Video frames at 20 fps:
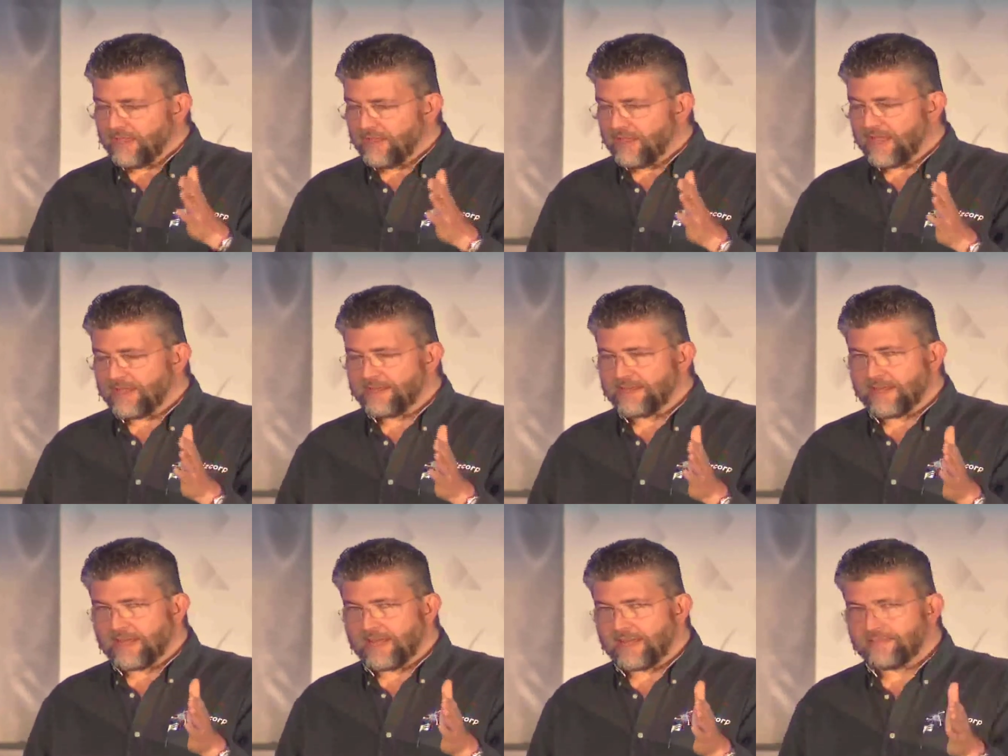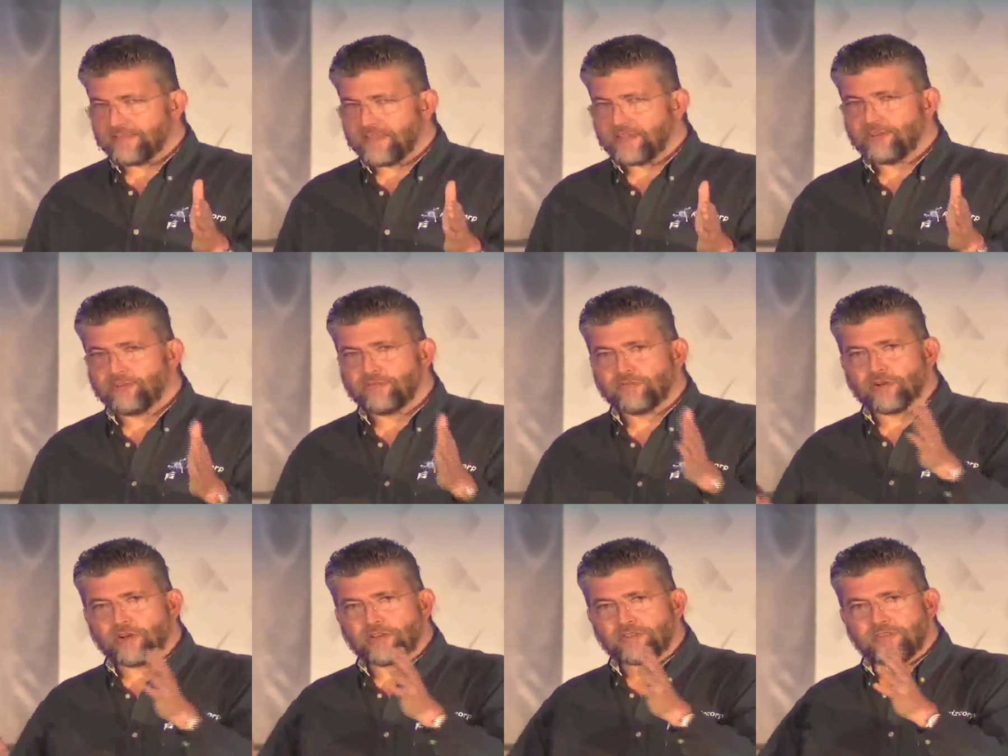And then
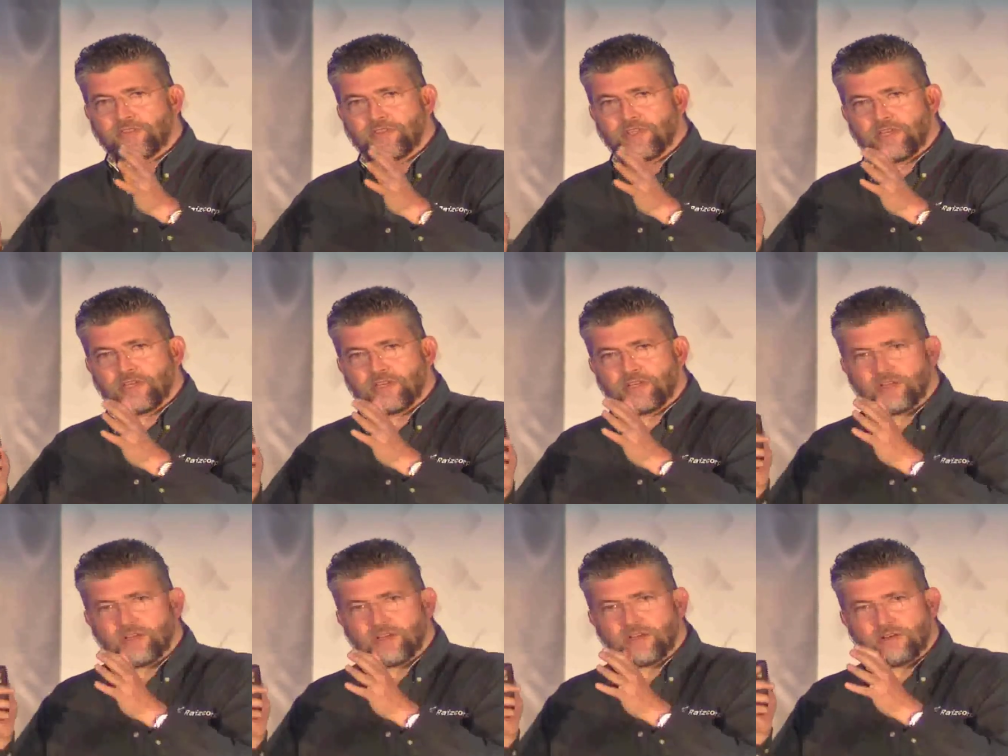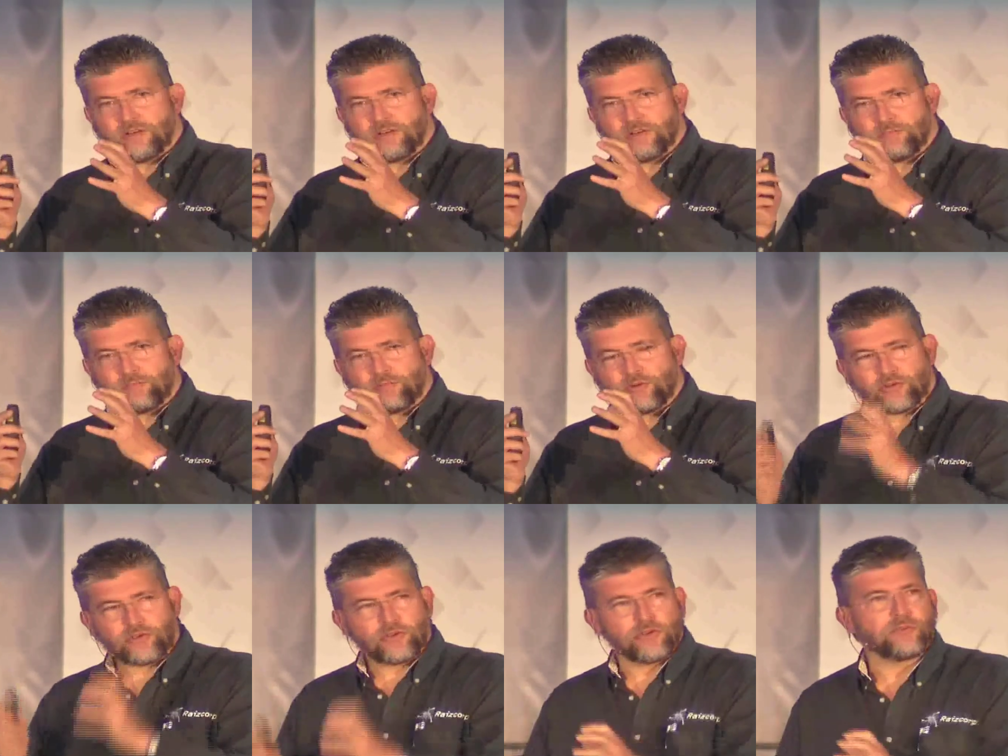you've got the
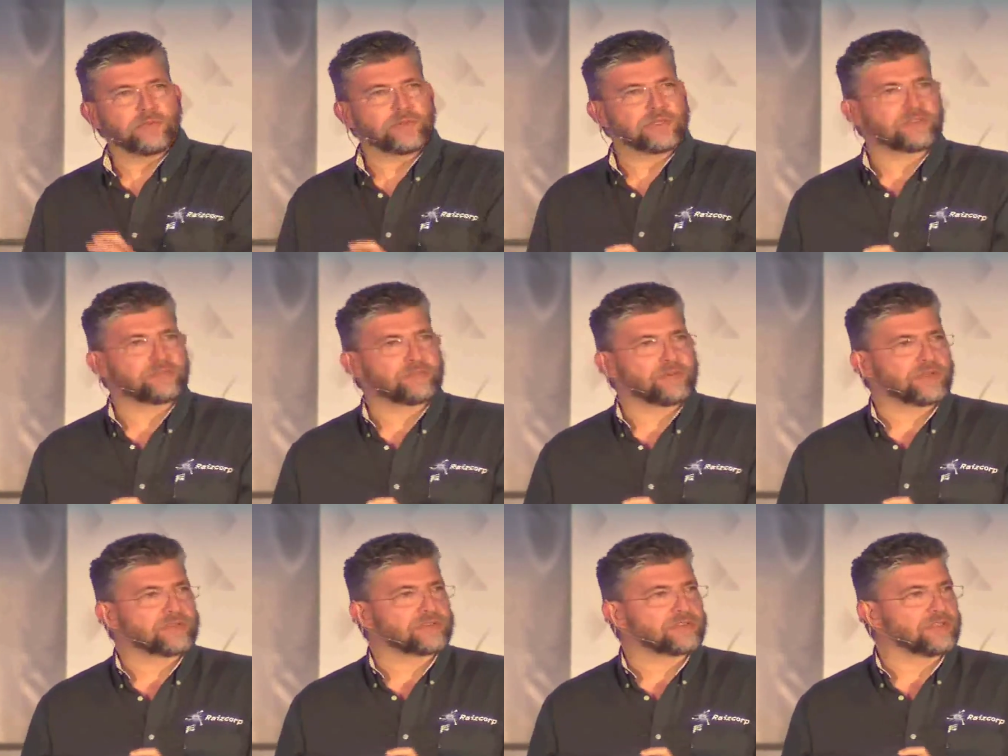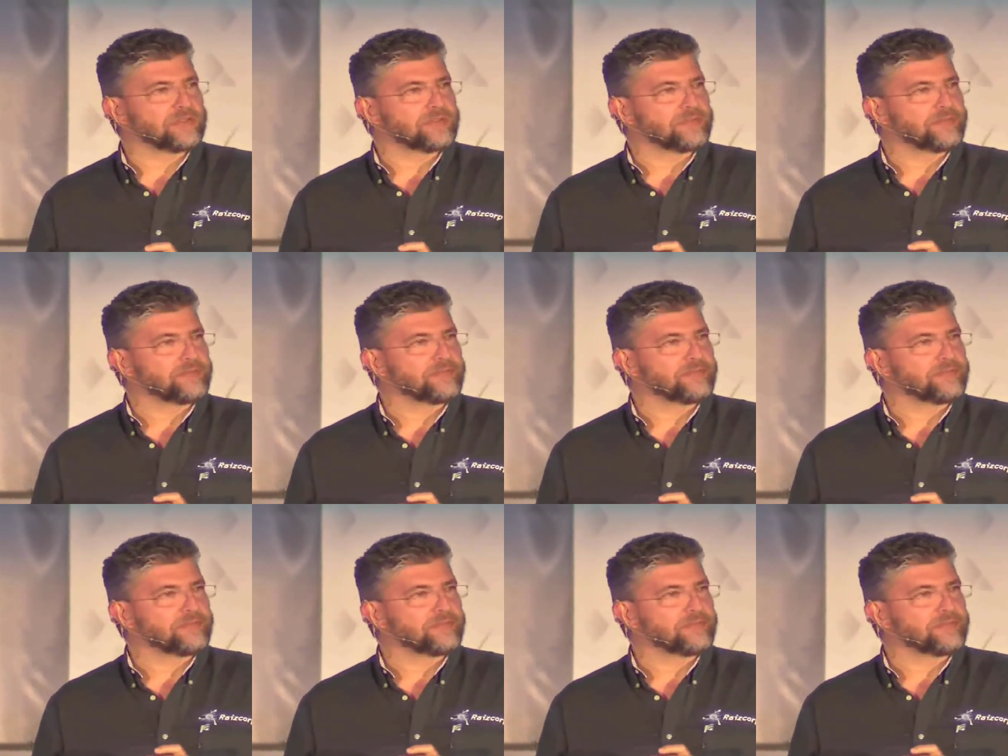procurement person.